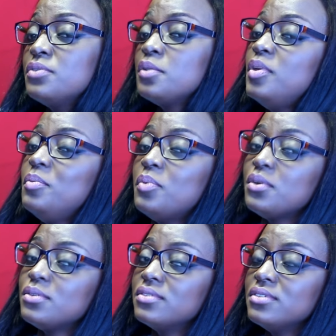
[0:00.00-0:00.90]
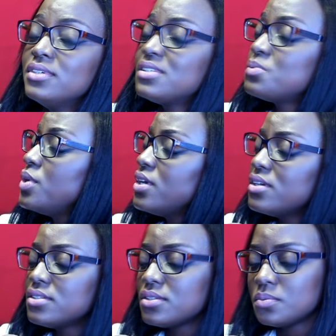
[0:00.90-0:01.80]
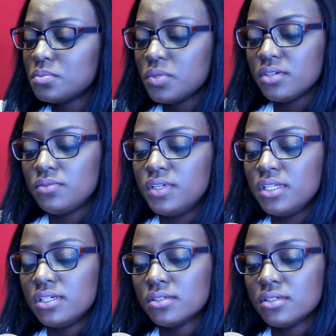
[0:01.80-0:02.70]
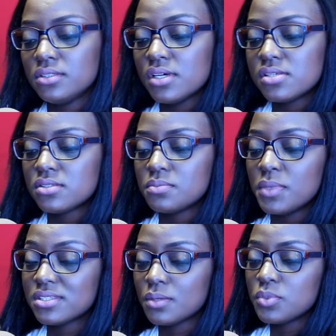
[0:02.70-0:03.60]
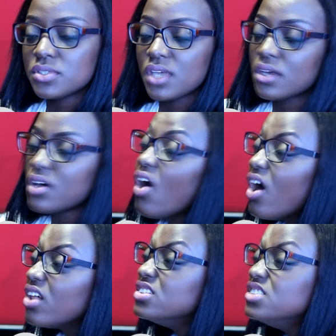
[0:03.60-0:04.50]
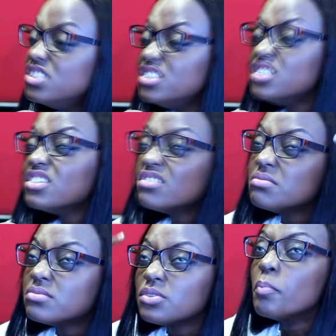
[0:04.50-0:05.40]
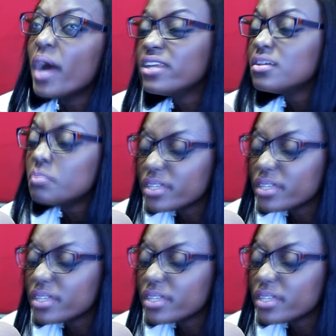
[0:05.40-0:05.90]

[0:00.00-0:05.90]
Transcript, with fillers: live with people. It's weird. It's a weird feeling. It does mess up your psychology, your mm-hmm. mind a